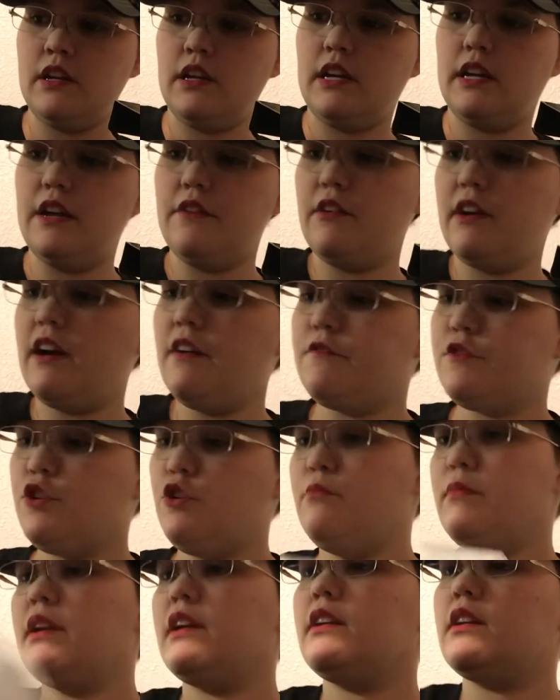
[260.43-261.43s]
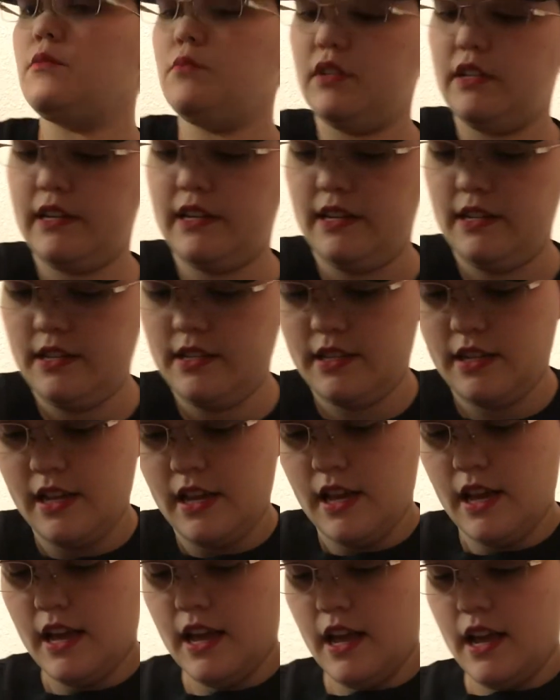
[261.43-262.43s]
You never have too many AA's.
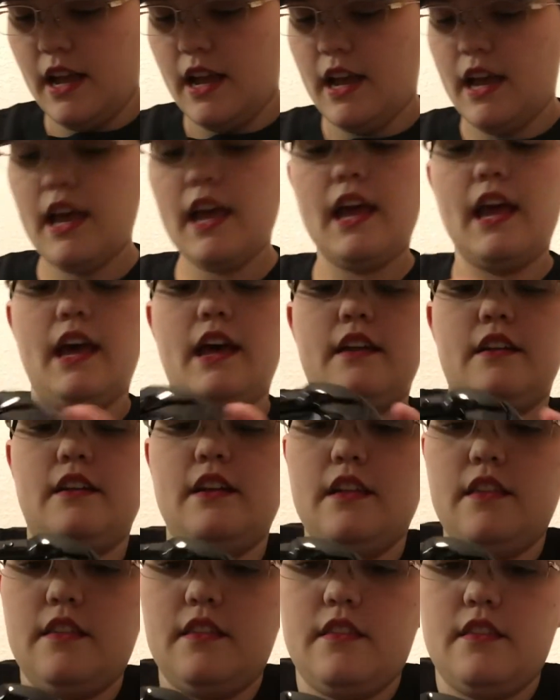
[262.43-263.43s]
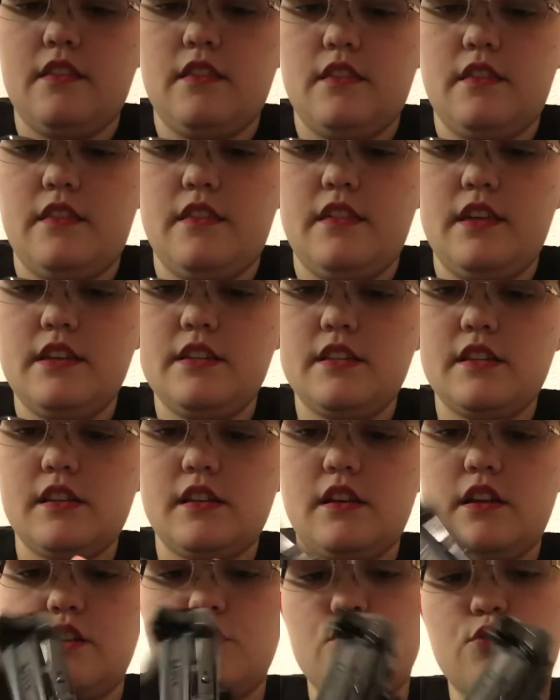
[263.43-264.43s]
And this
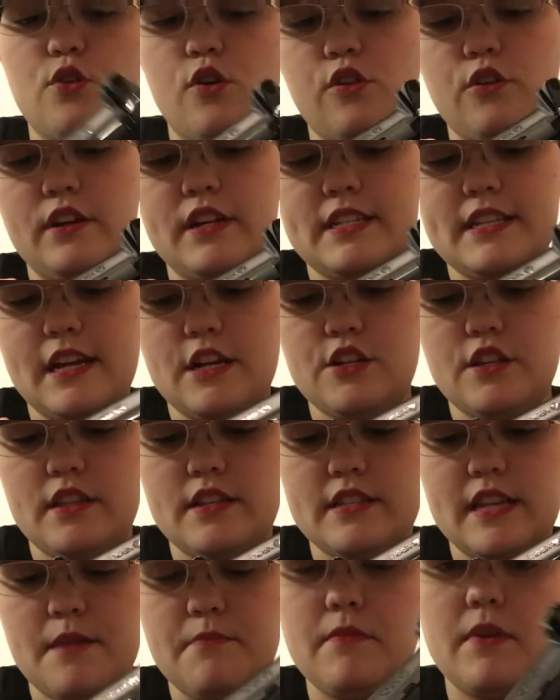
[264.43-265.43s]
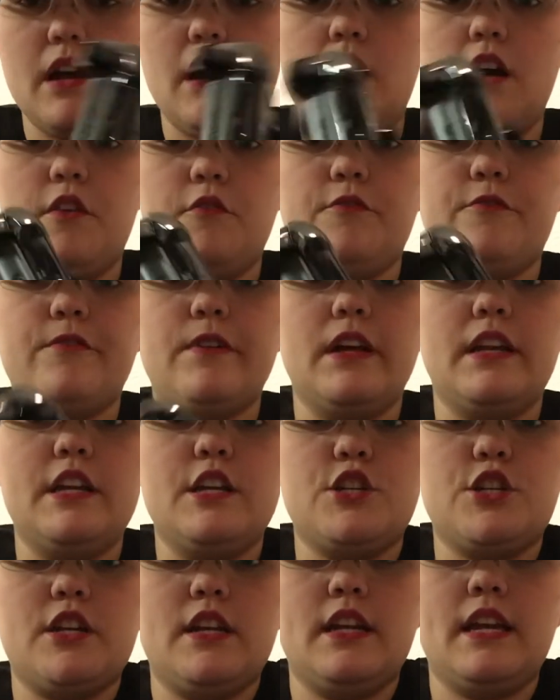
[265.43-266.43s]
controller, it's actually the same
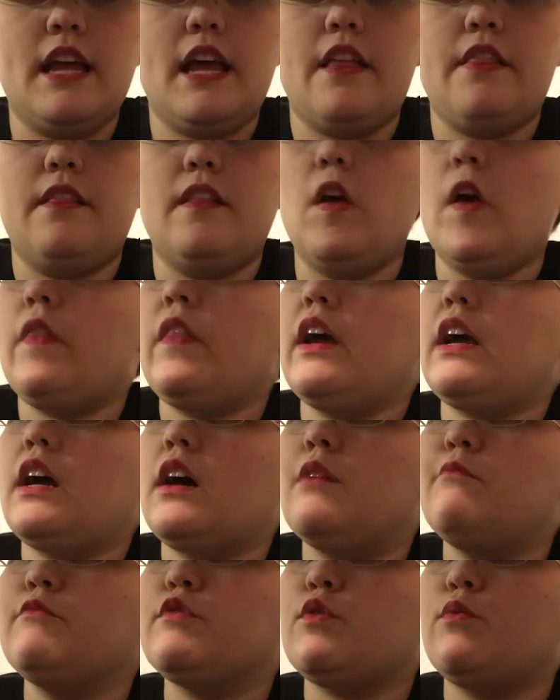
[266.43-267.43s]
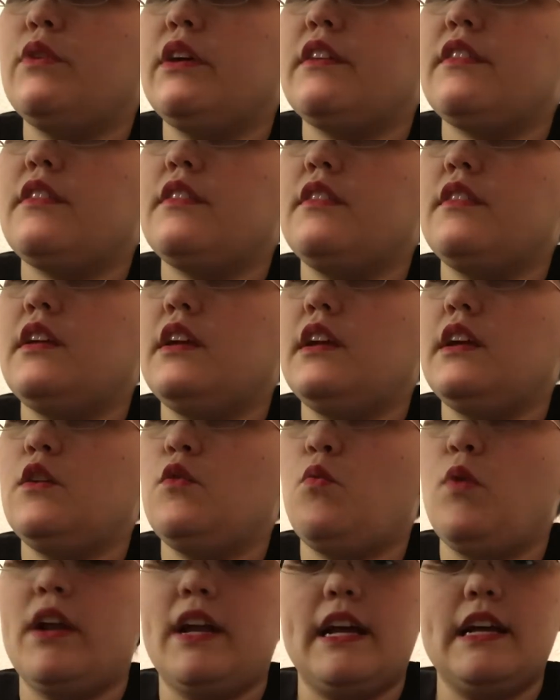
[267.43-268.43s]
edition that comes with the
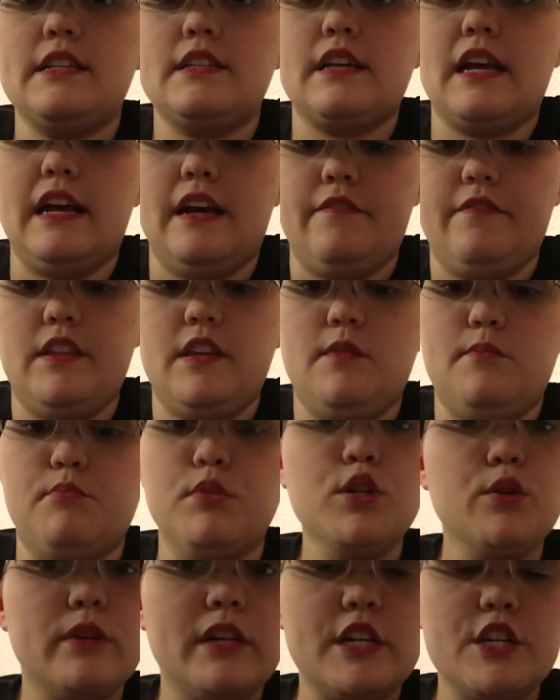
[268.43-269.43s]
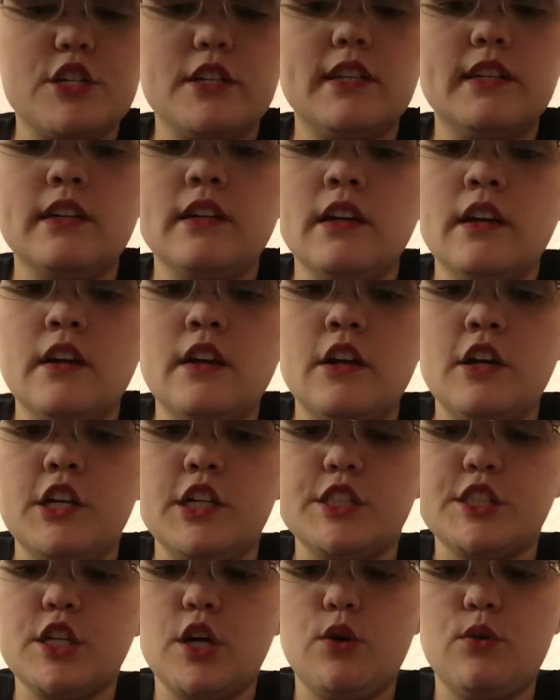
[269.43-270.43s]
One S. I have the blue edition,
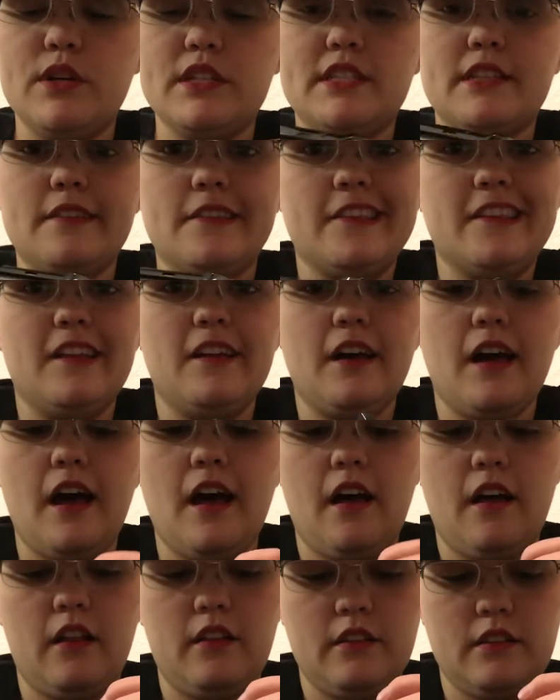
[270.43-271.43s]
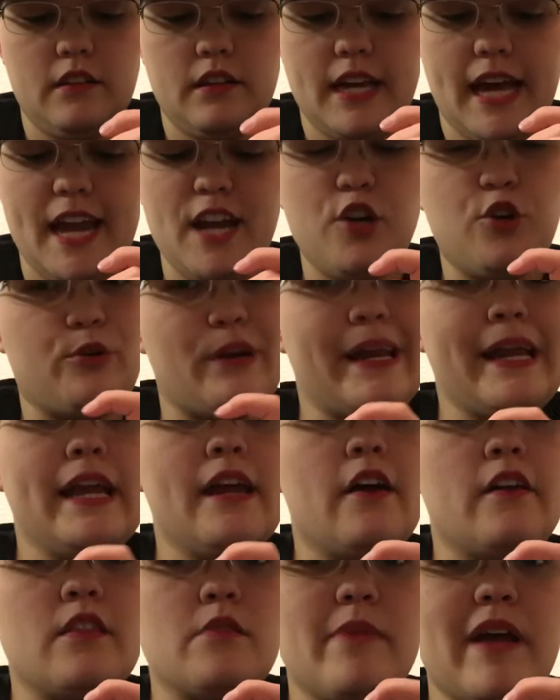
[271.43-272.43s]
so it's kind of gritty
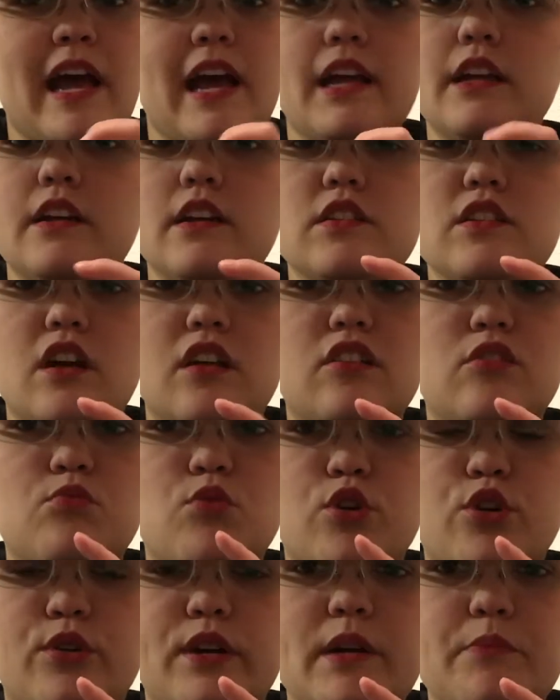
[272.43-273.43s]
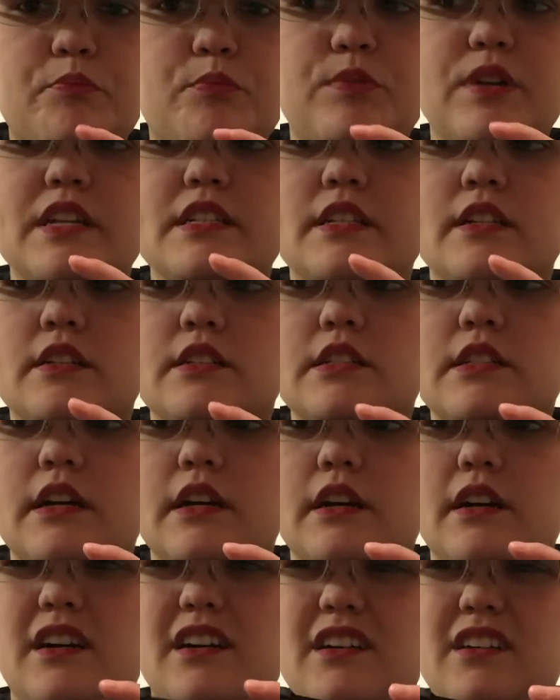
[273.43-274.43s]
on the back. It's got a little more grip. Doesn't
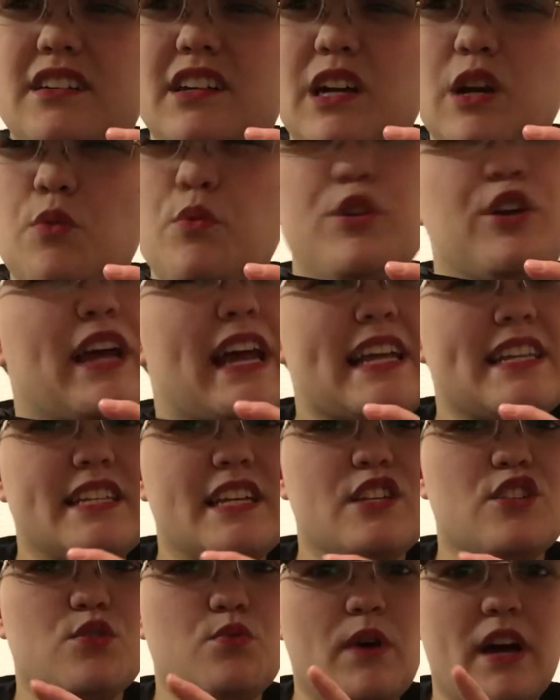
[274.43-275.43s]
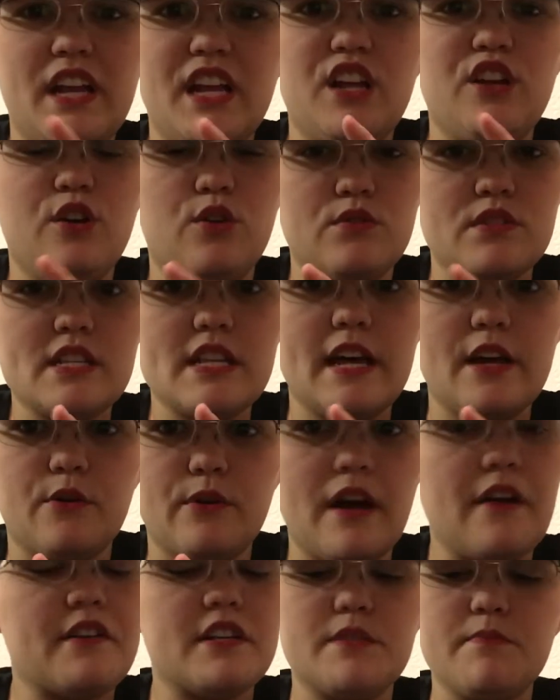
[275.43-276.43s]
when your hands get sweaty, you don't slide
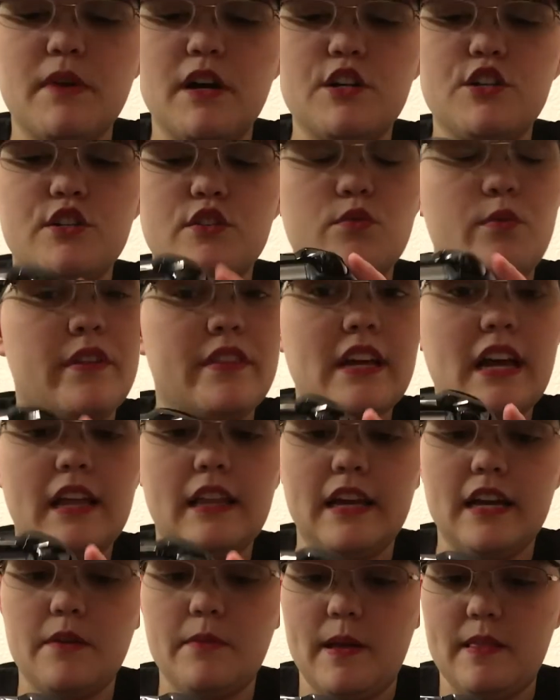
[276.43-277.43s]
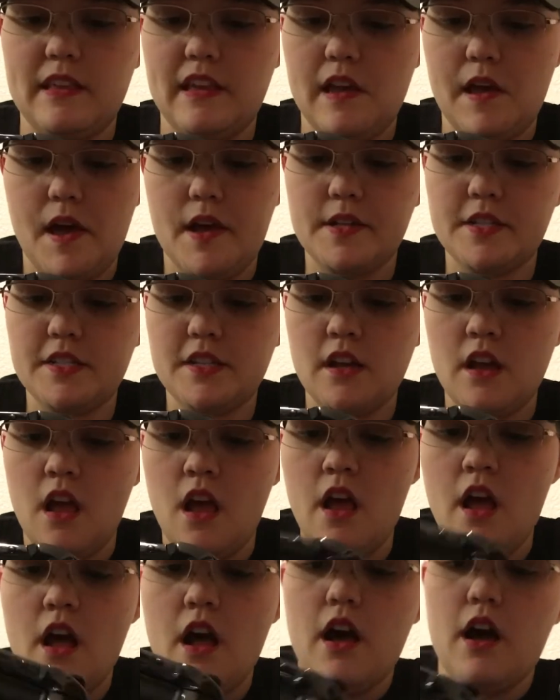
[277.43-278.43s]
around as much. It's one thing I like about the S.
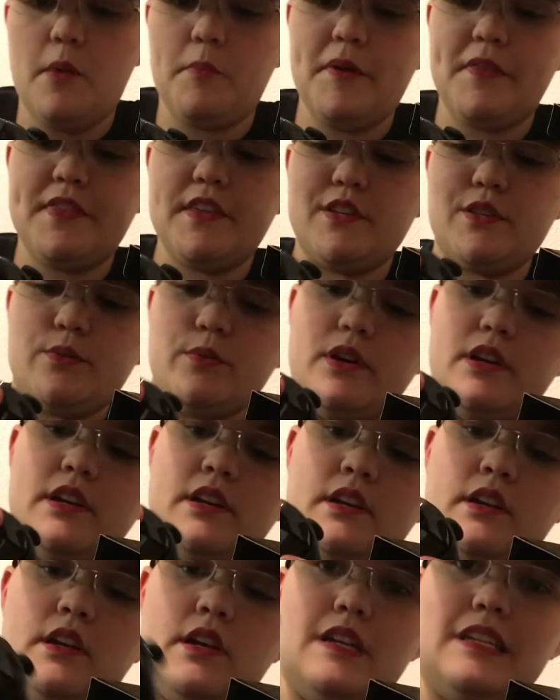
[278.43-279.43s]
But this one